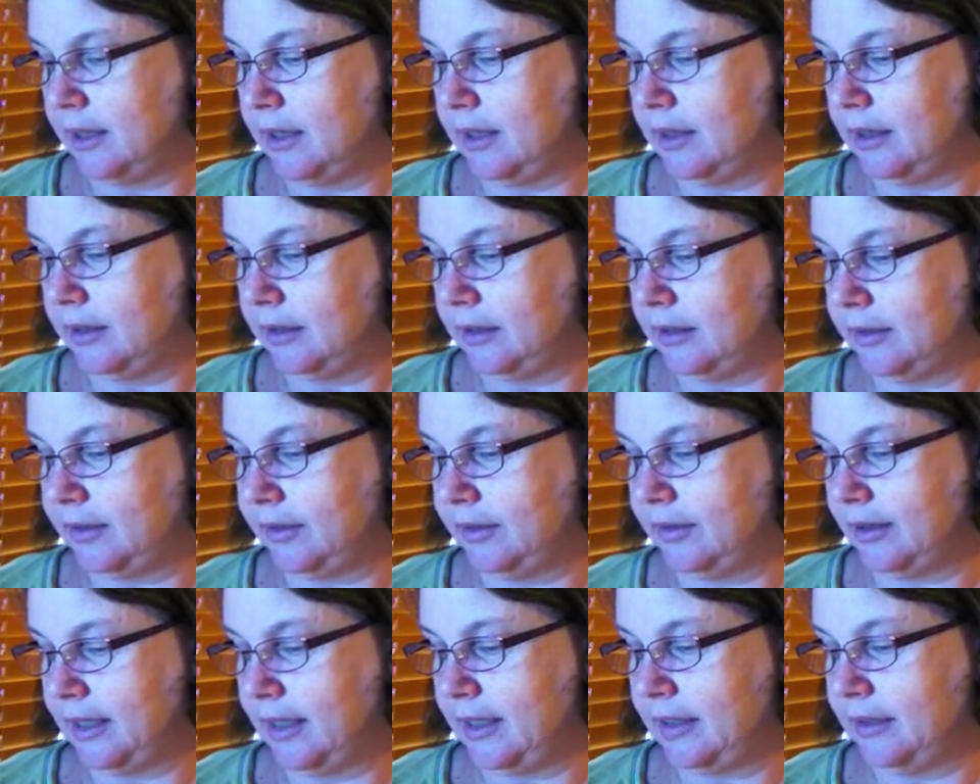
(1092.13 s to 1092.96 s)
and
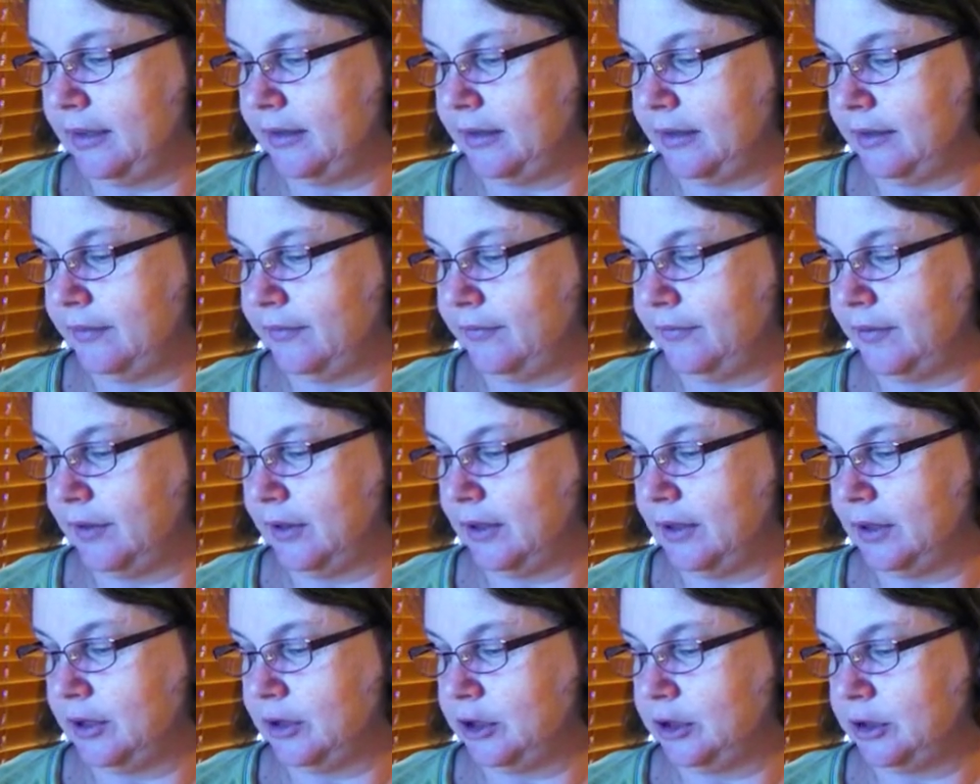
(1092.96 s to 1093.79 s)
Santa's
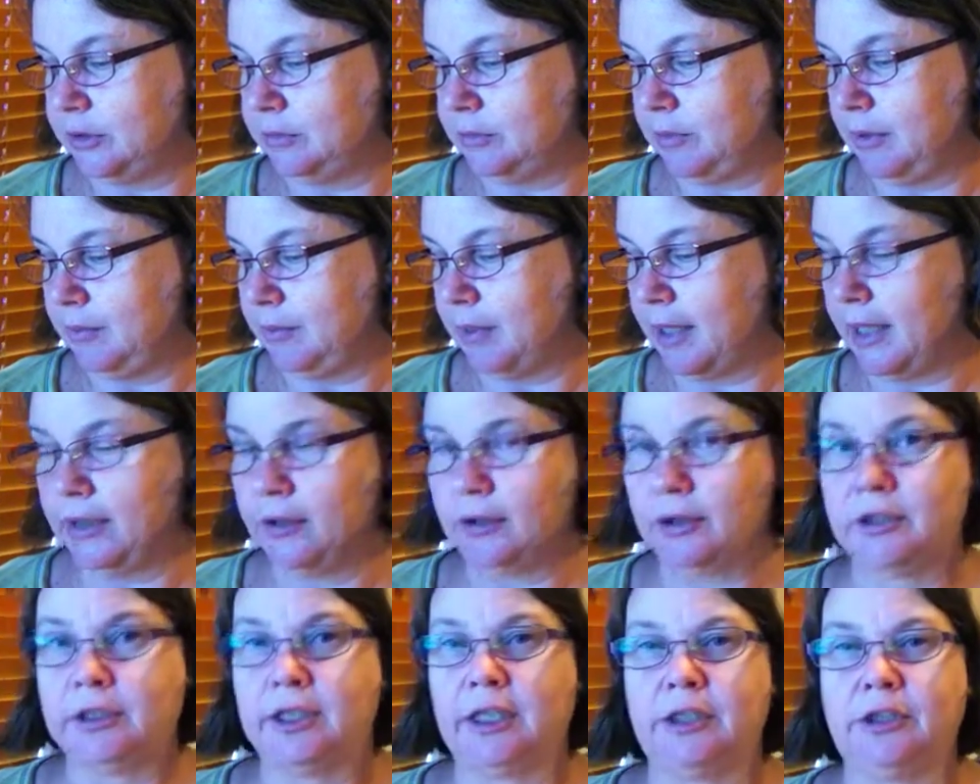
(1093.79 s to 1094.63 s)
Village, and we may
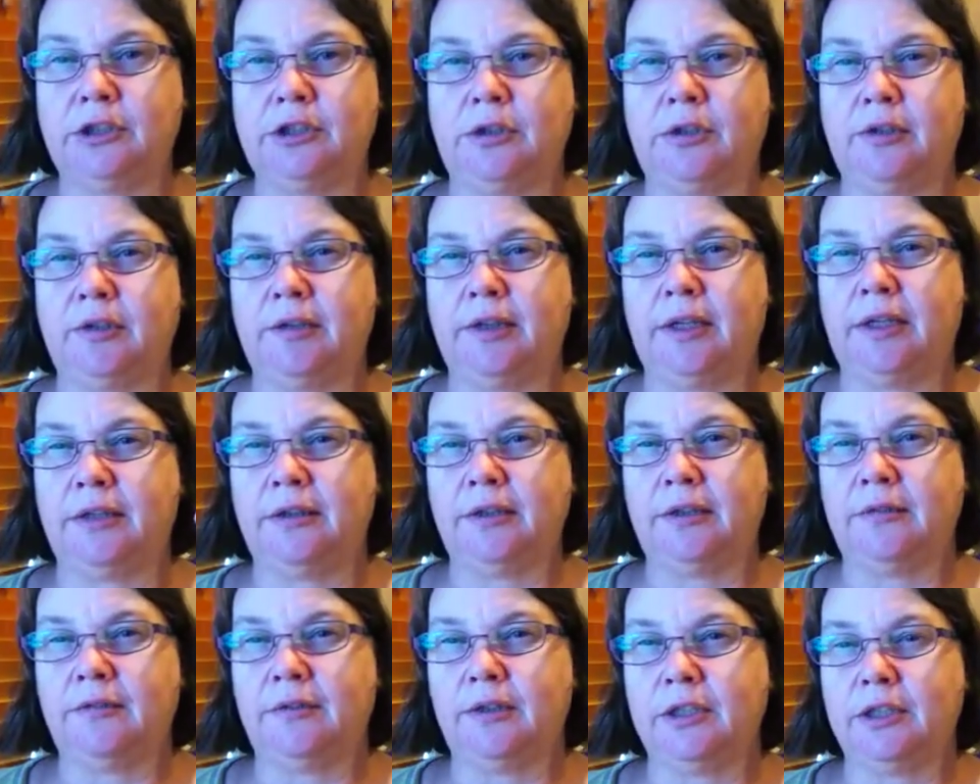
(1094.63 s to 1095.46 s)
not touch on
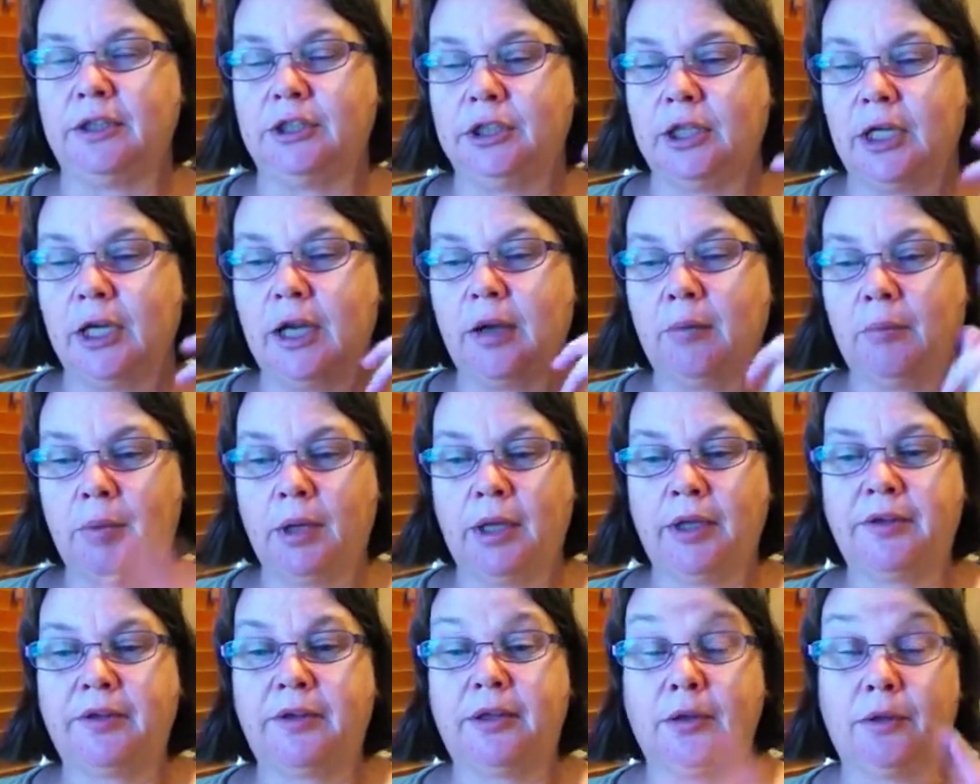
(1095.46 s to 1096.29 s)
Santa's Village.
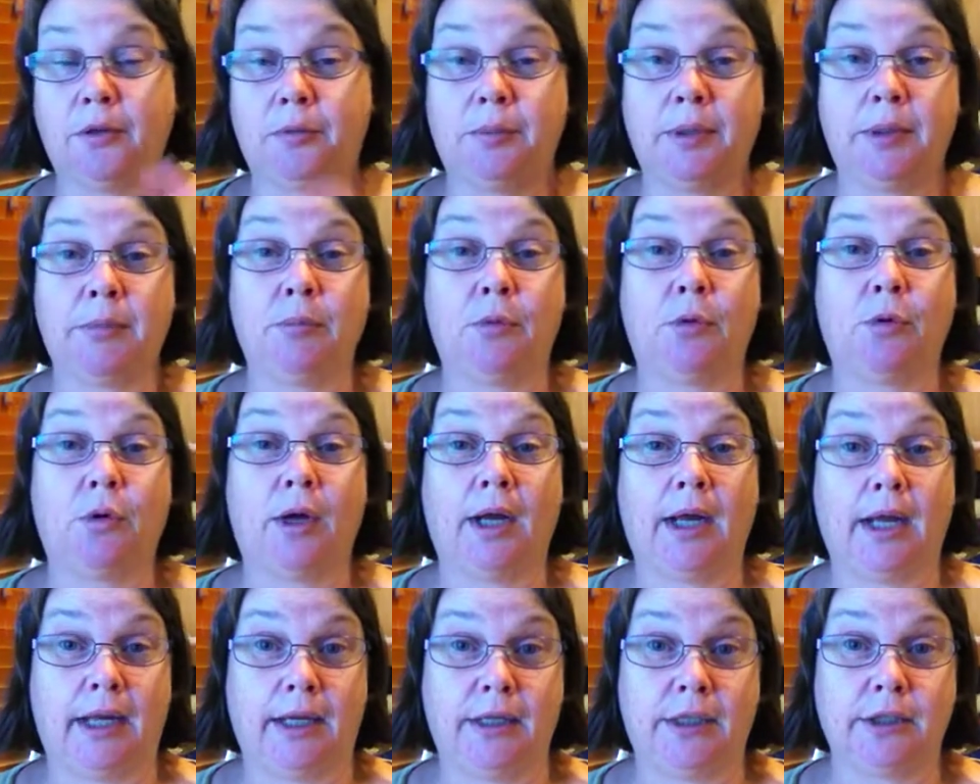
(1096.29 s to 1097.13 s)
Plus there'll be more
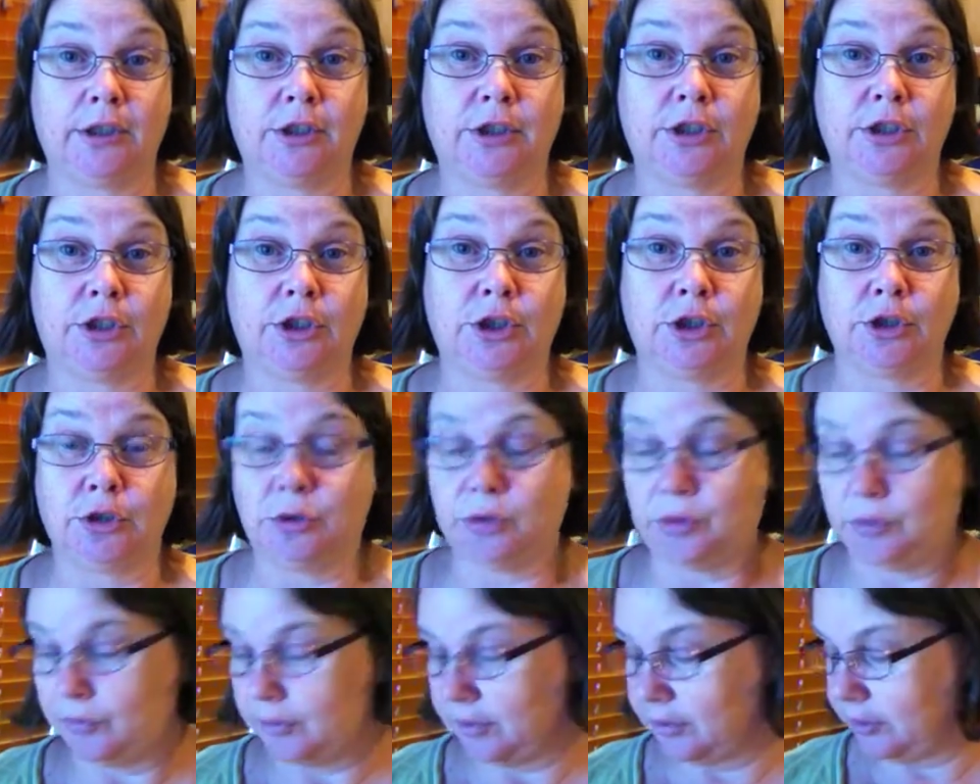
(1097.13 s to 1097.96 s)
added
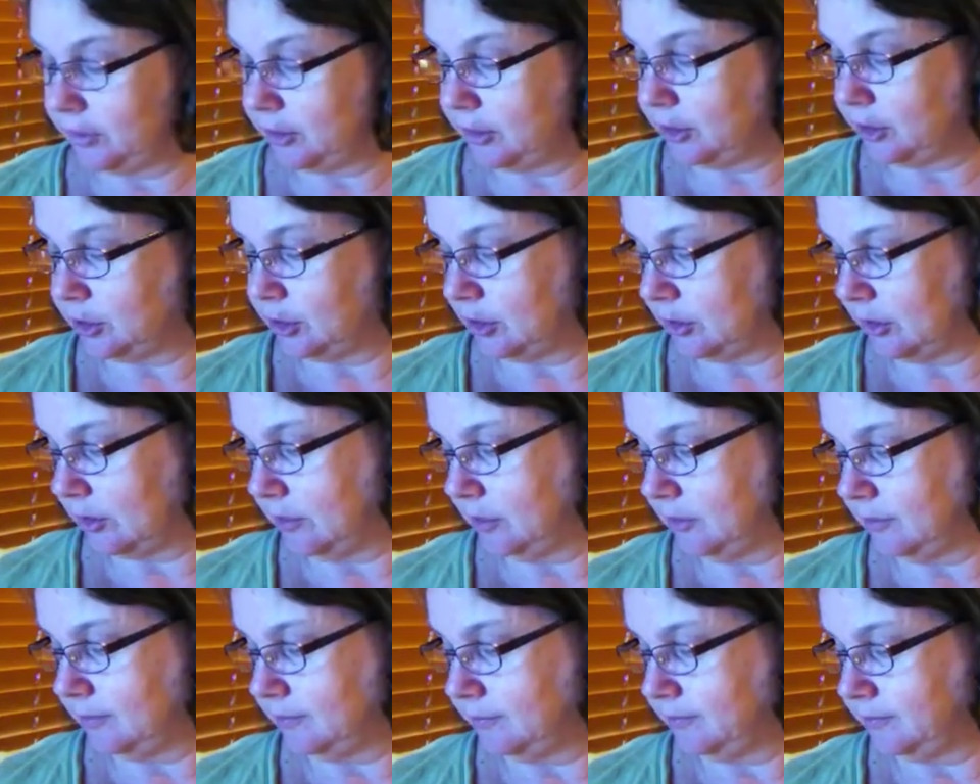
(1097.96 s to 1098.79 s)
to the stitch
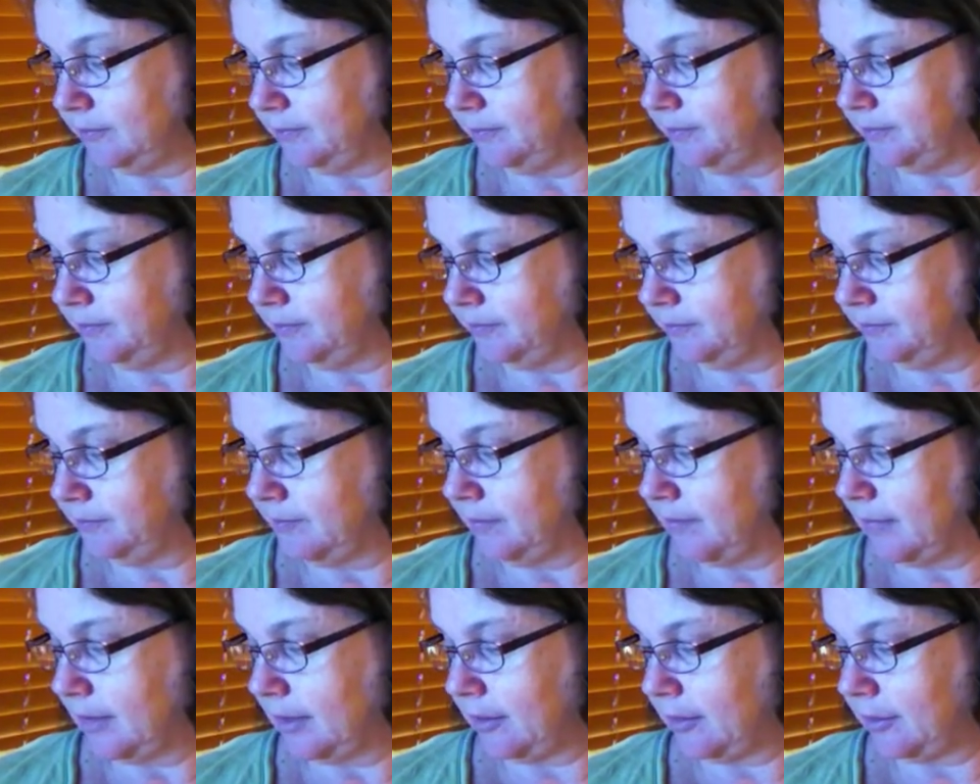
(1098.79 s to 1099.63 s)
along.
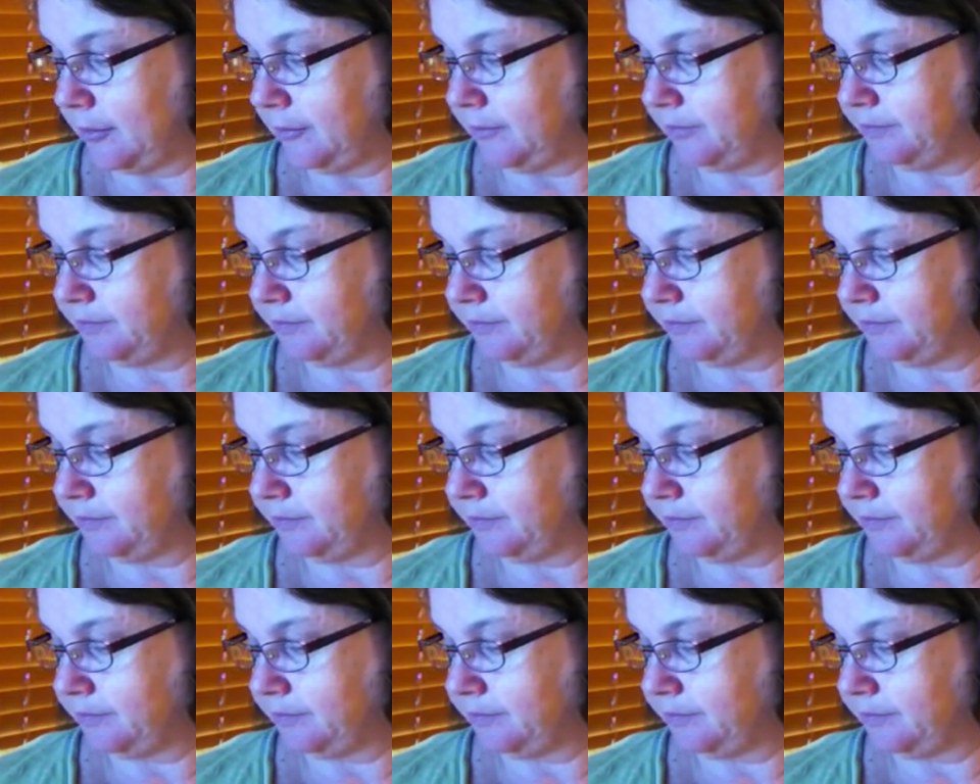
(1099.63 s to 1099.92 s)
So